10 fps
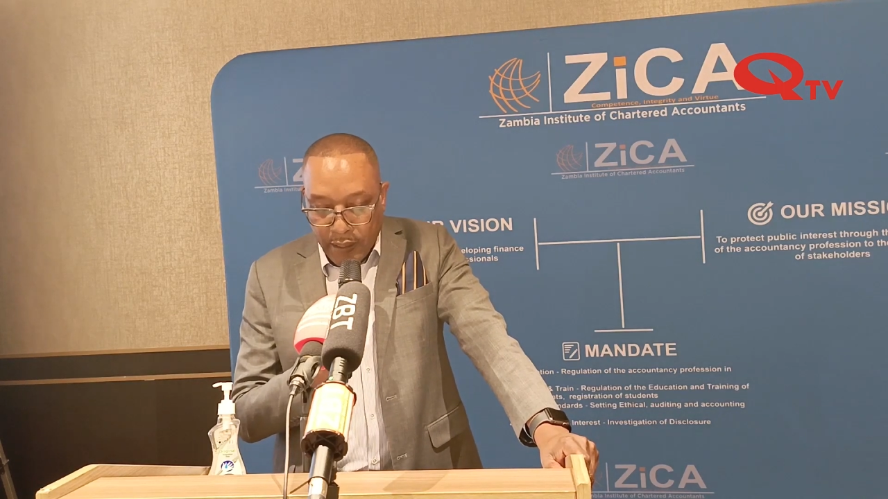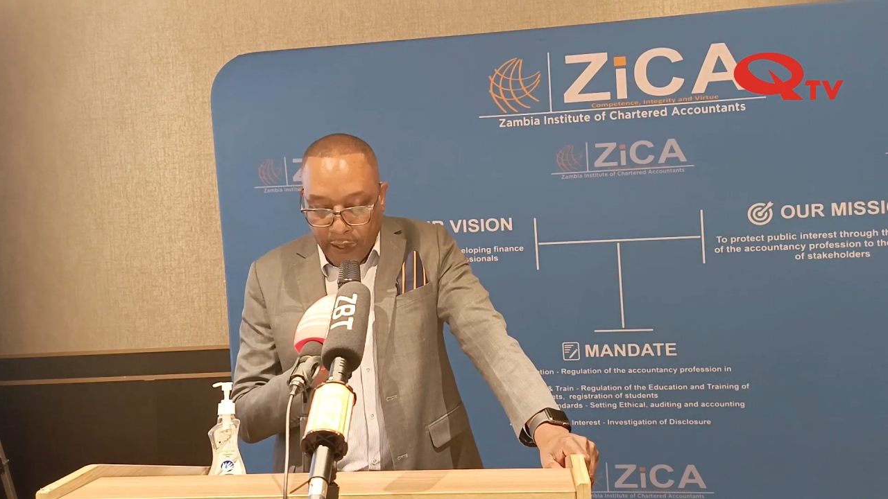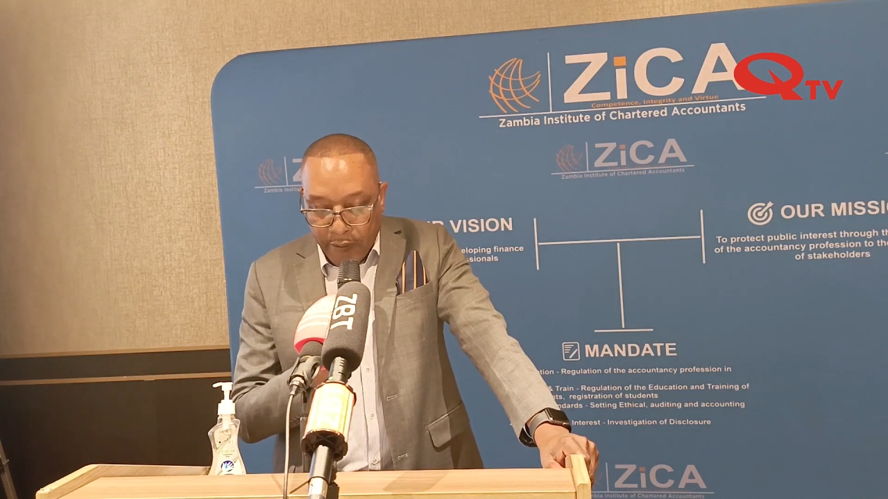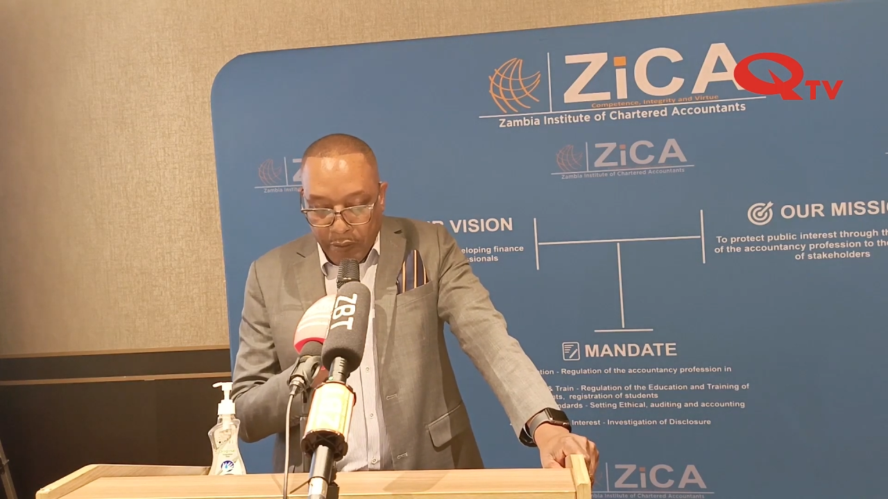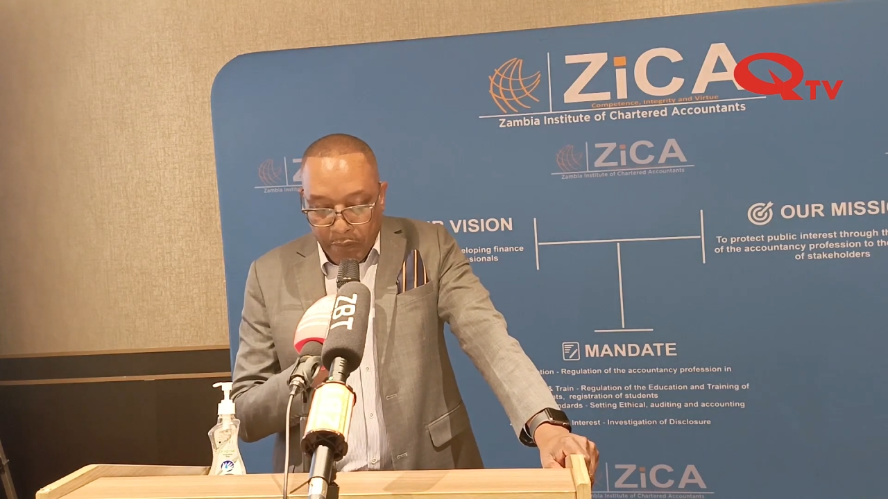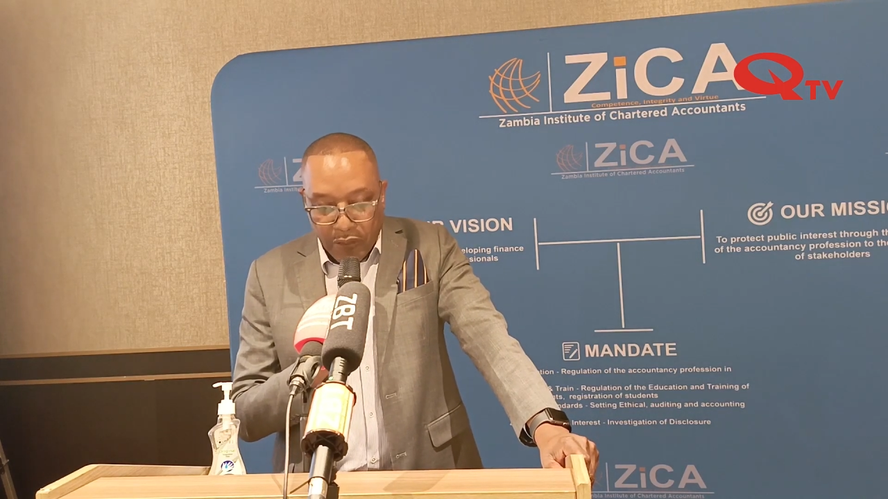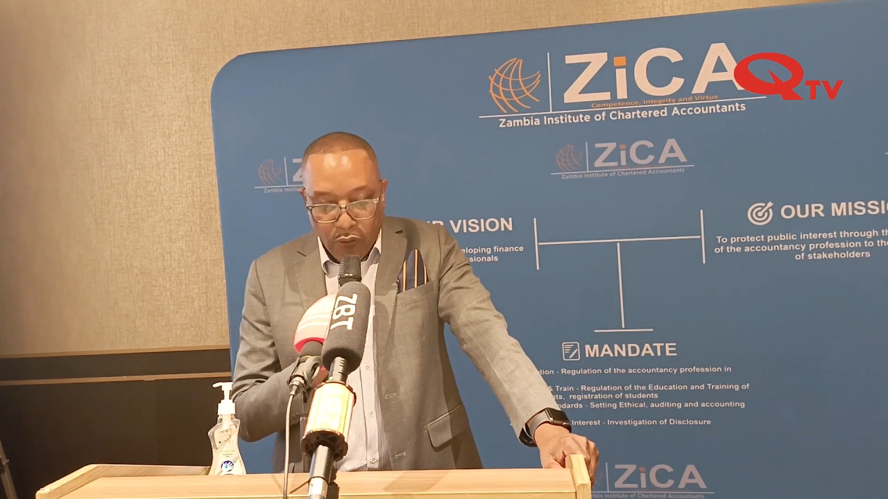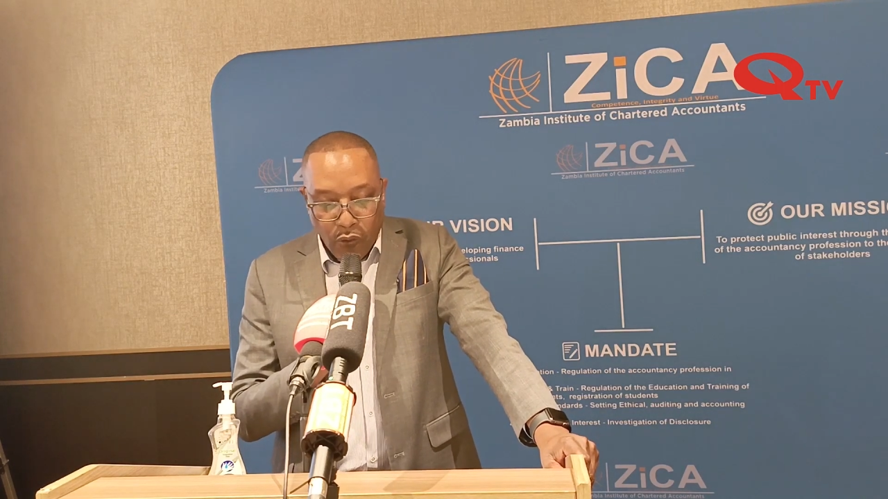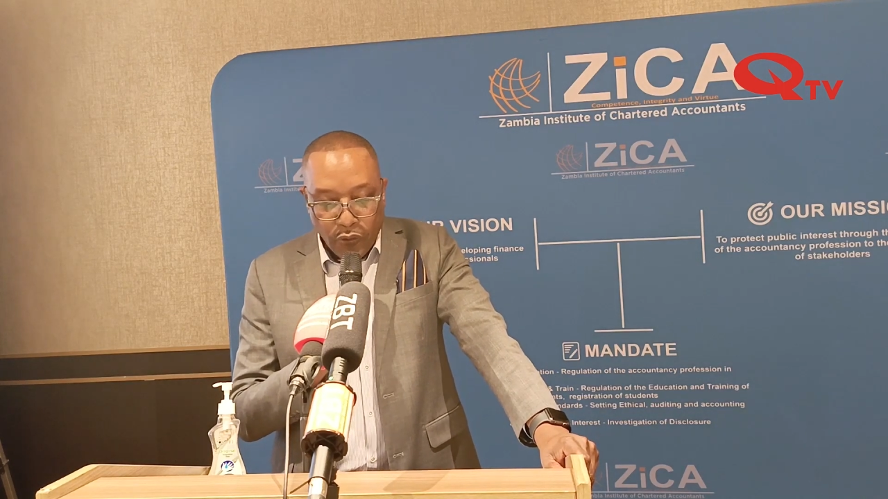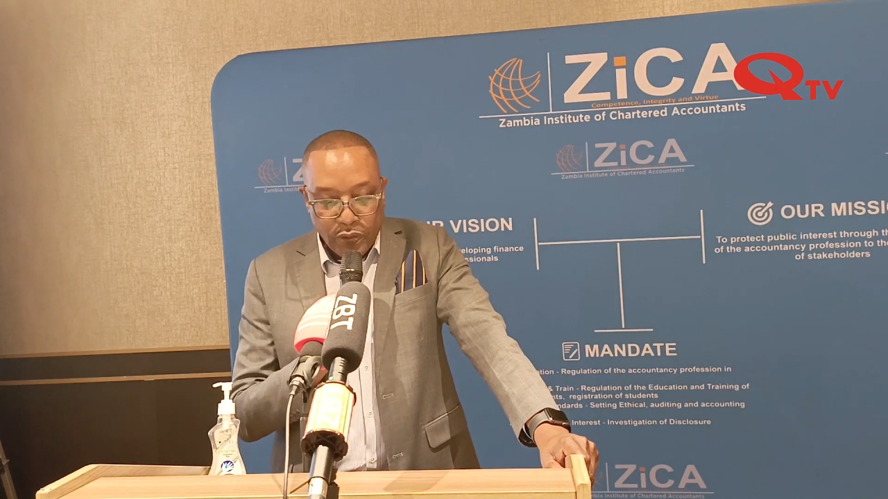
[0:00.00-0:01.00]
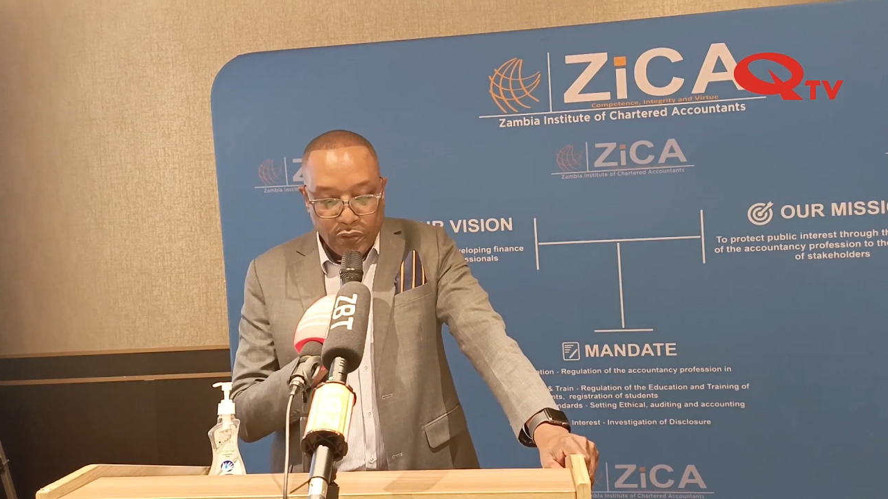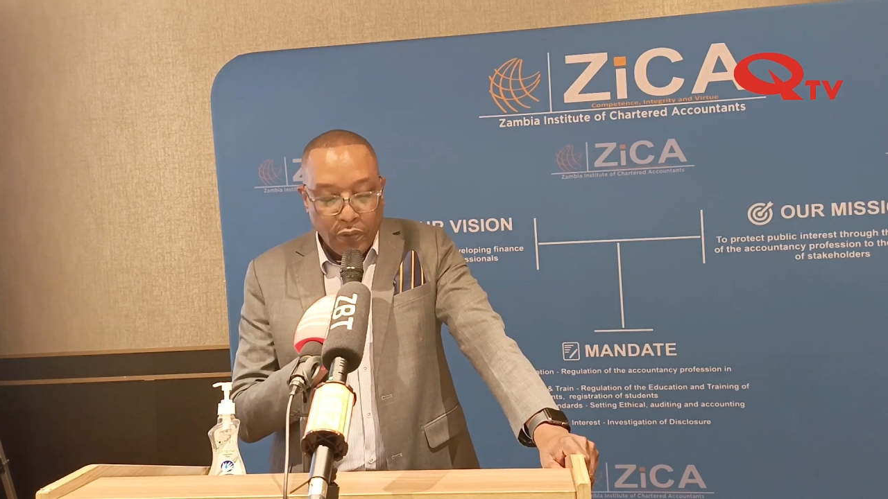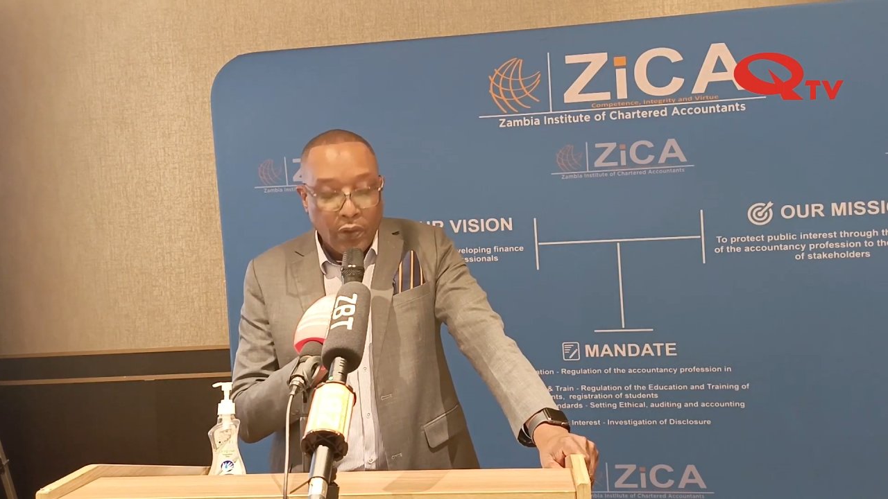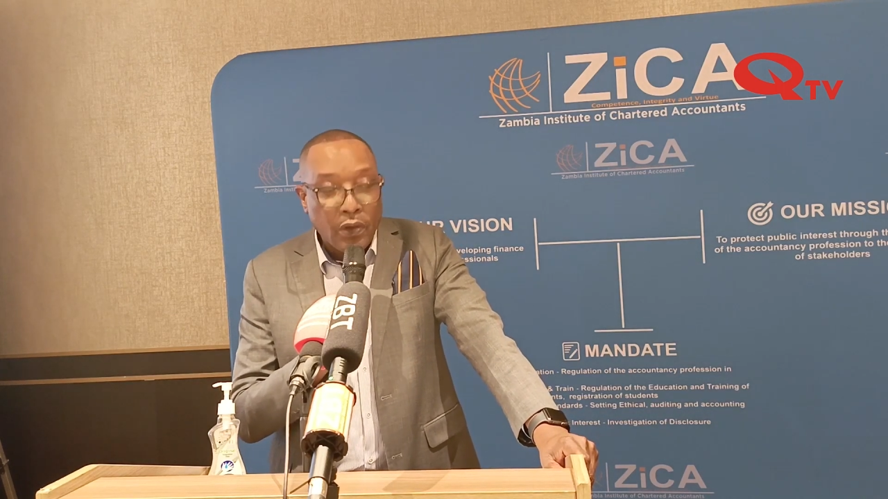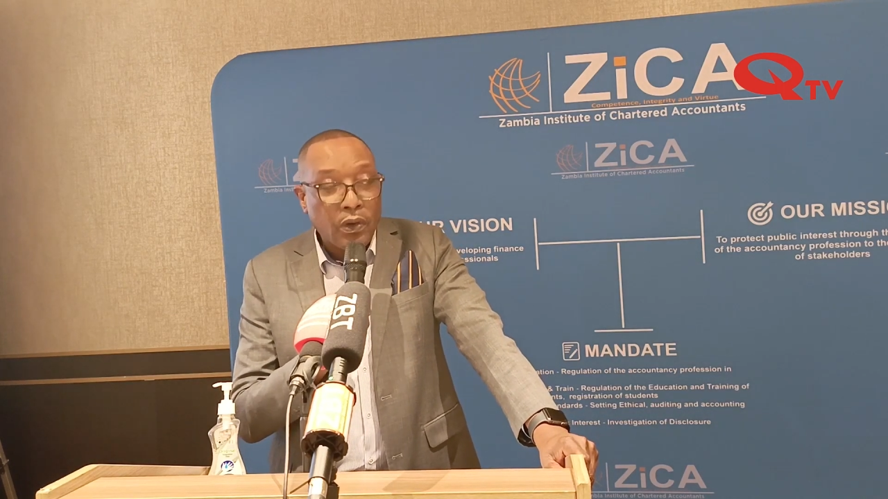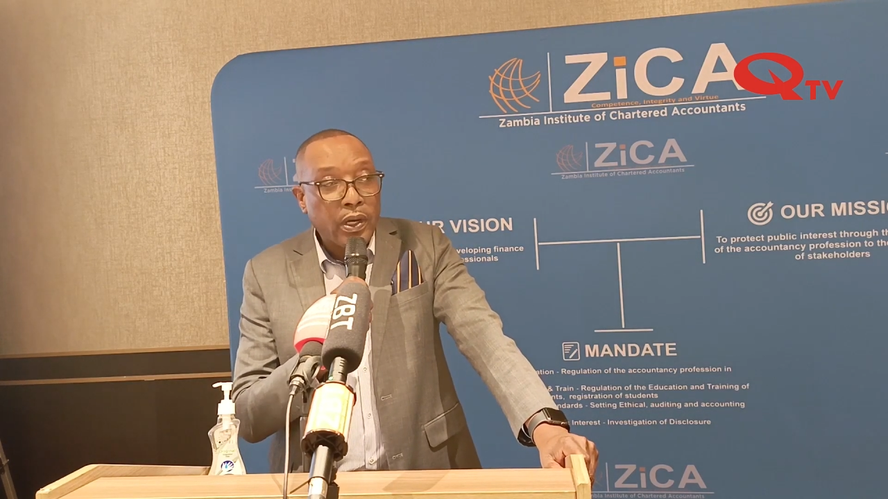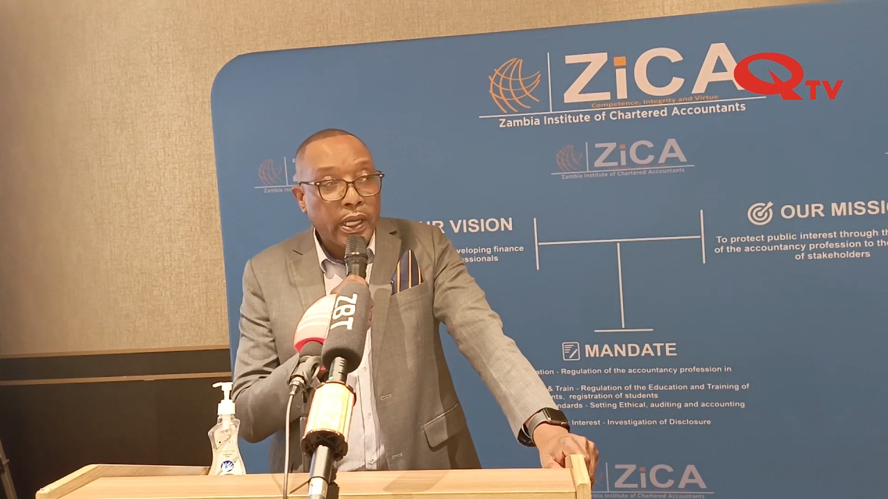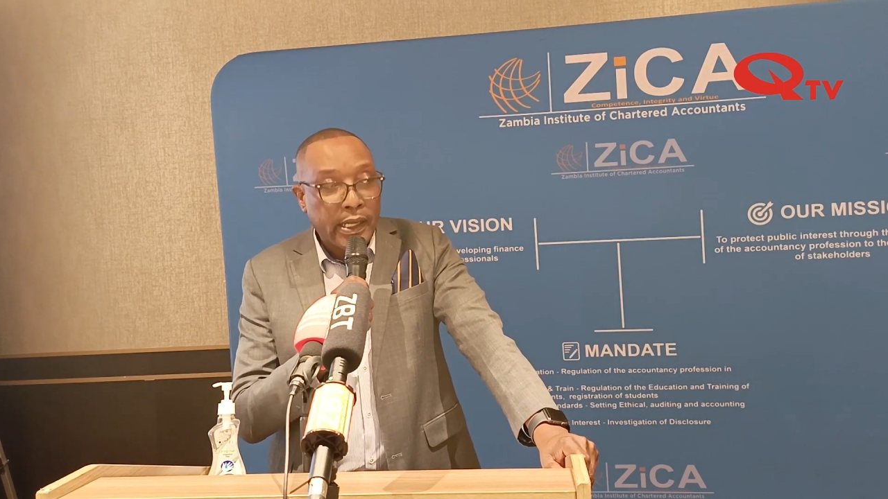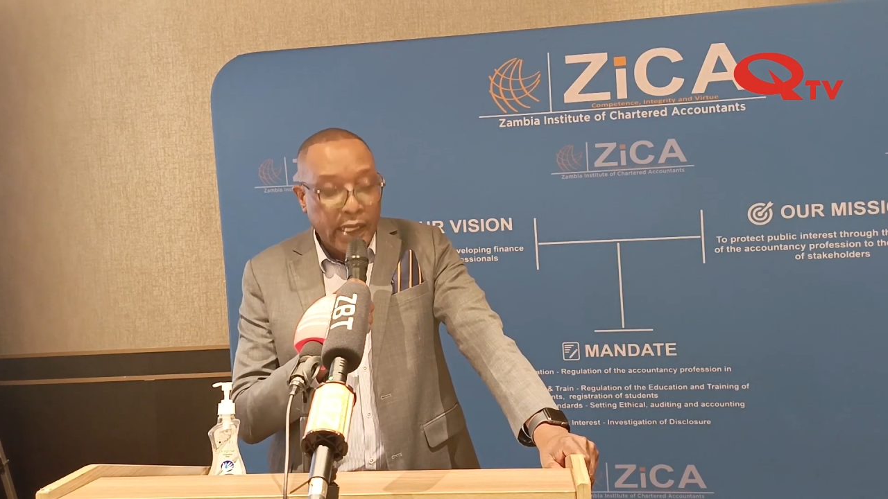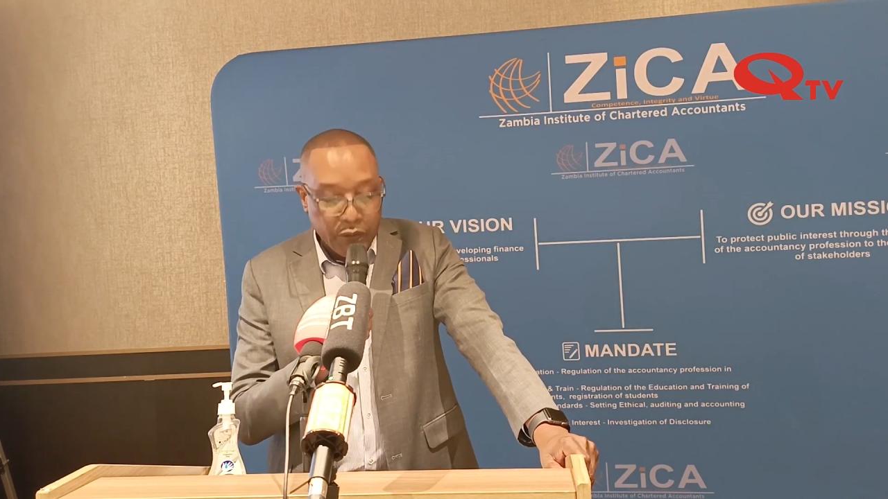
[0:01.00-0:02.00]
but also a
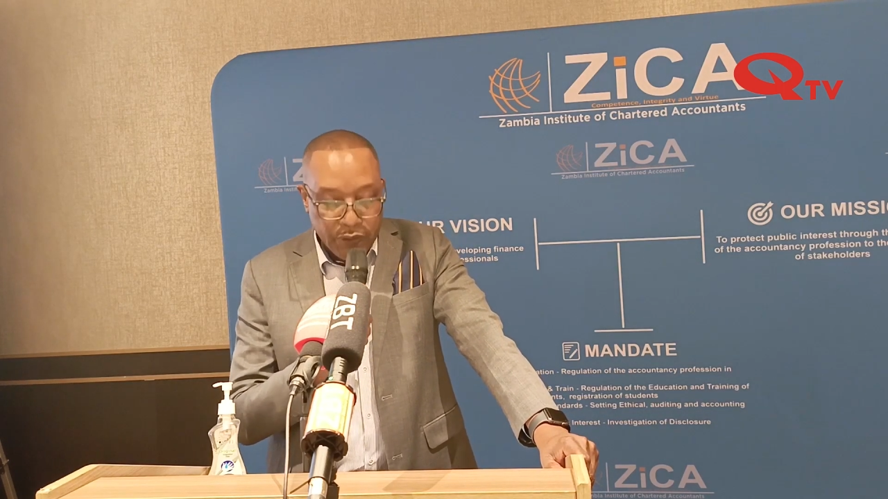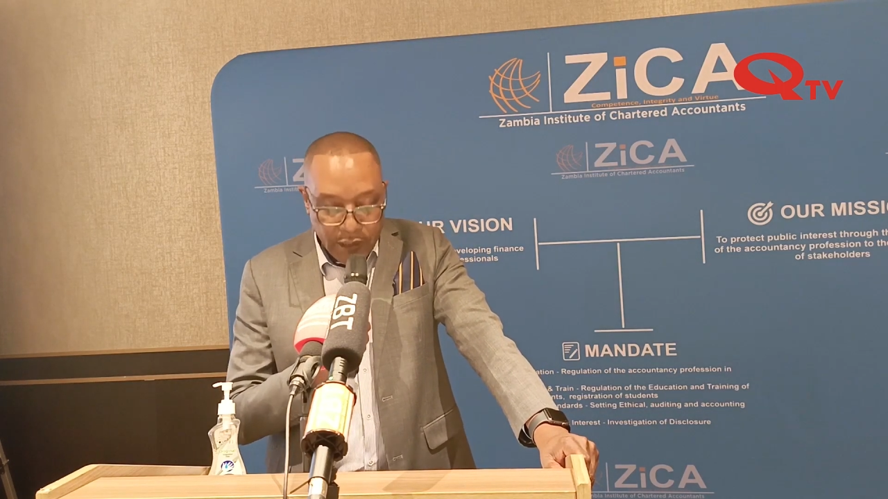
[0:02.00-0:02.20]
culture.